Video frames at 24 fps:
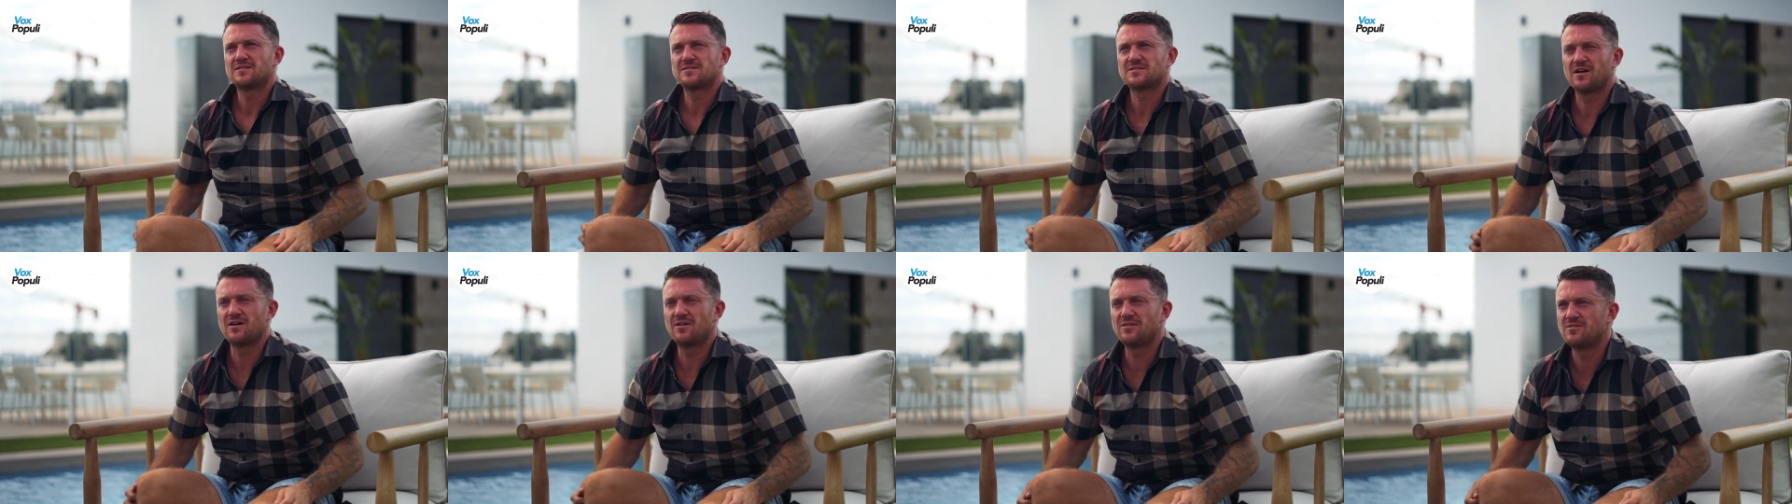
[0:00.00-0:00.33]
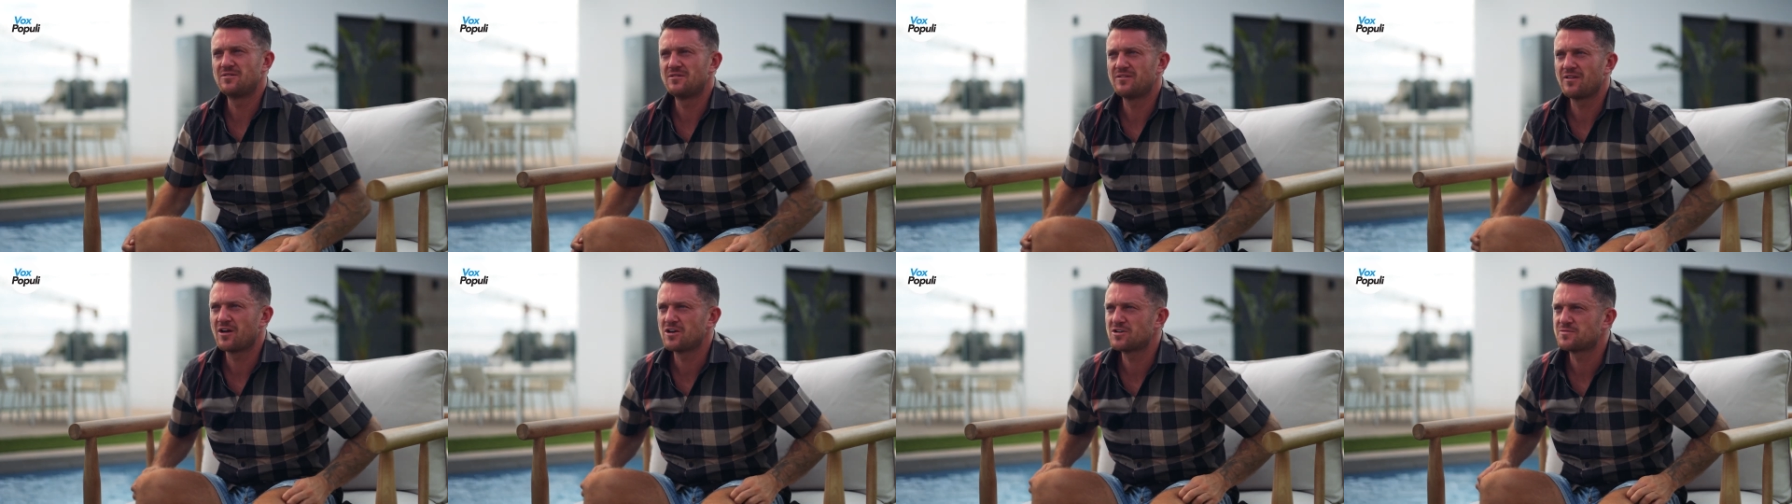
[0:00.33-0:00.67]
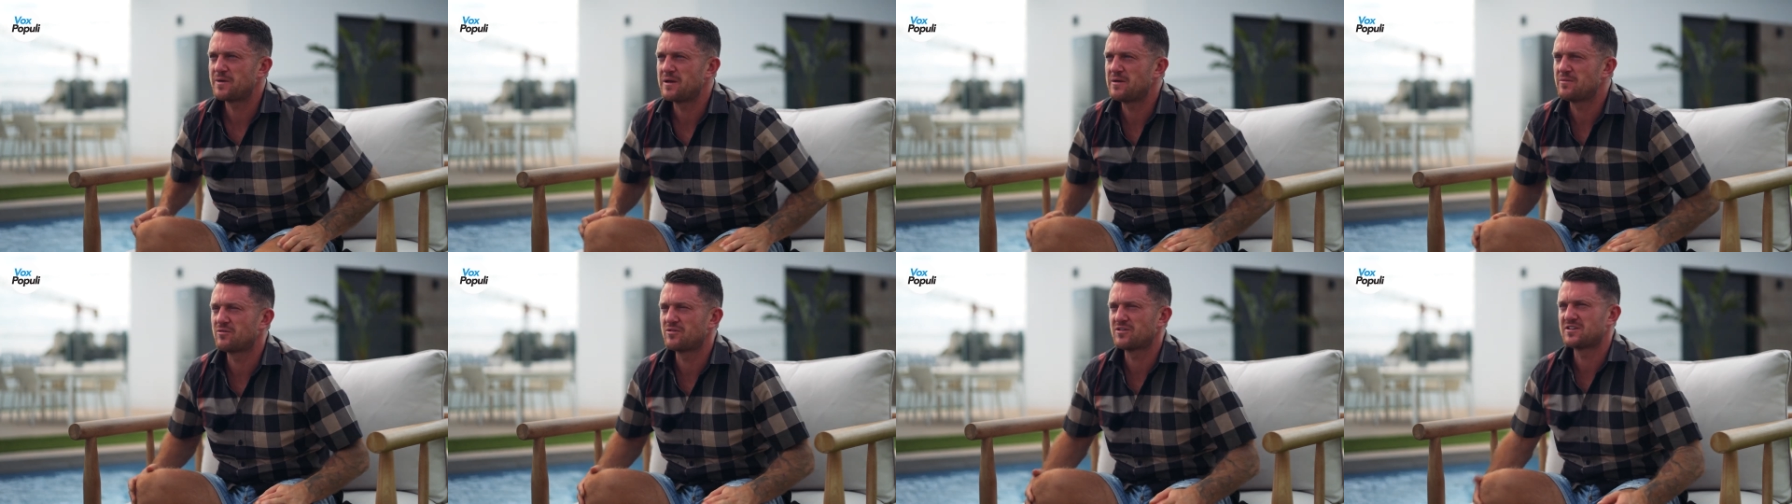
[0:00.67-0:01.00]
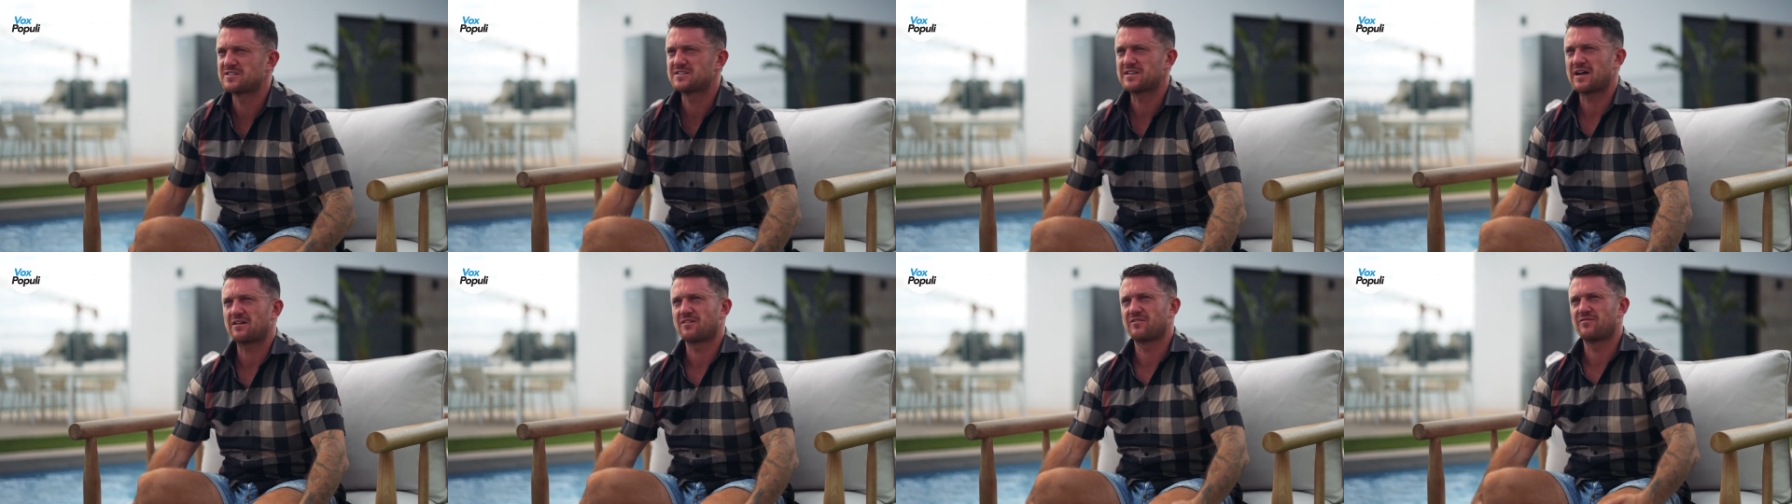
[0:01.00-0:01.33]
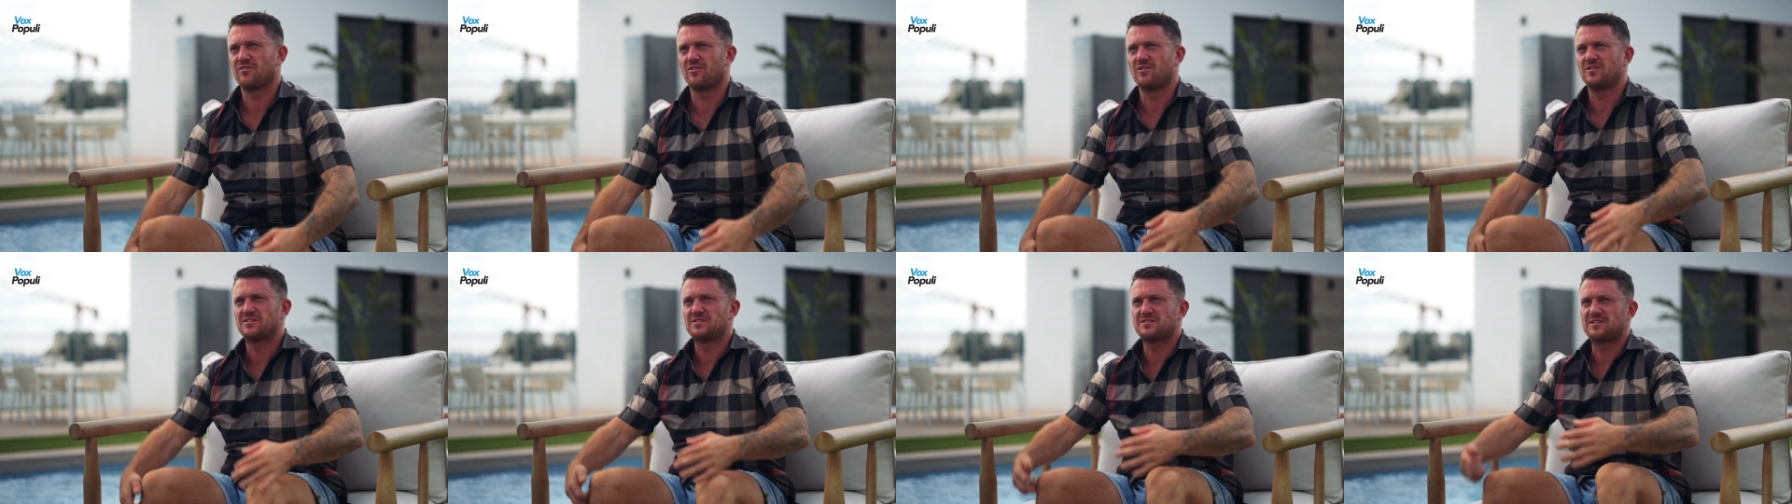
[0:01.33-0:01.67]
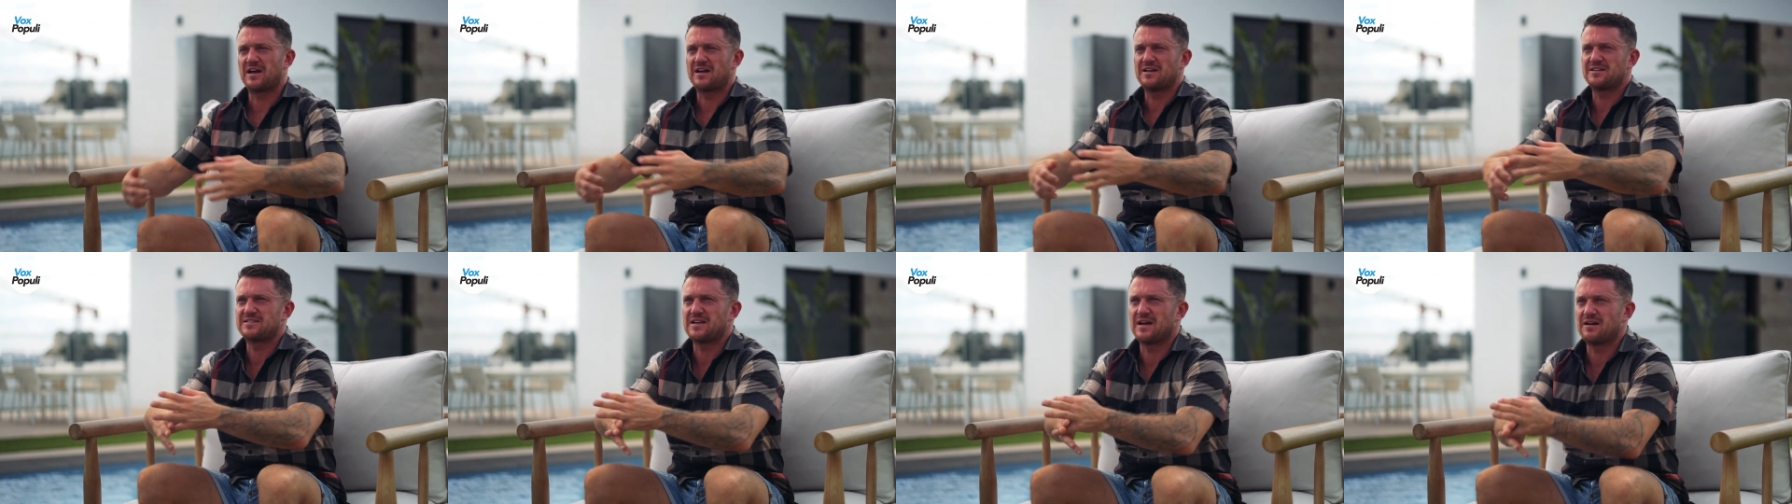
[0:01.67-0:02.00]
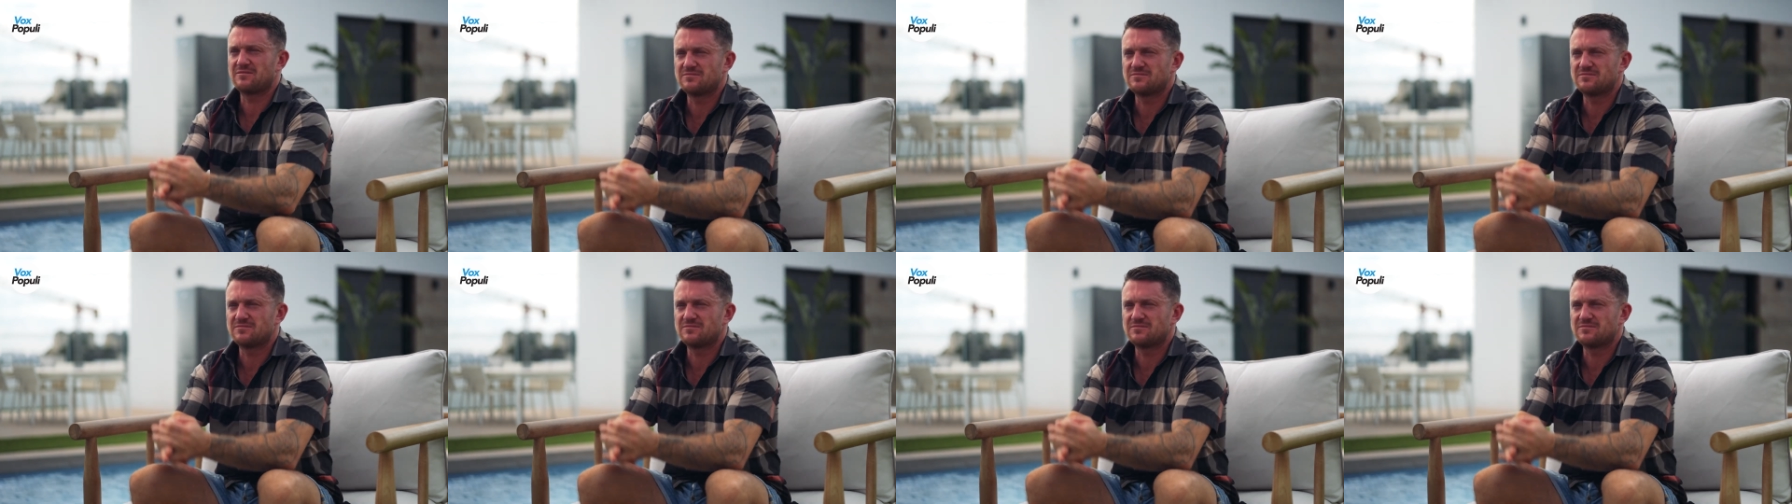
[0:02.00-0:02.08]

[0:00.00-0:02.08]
So those people would have sacrificed days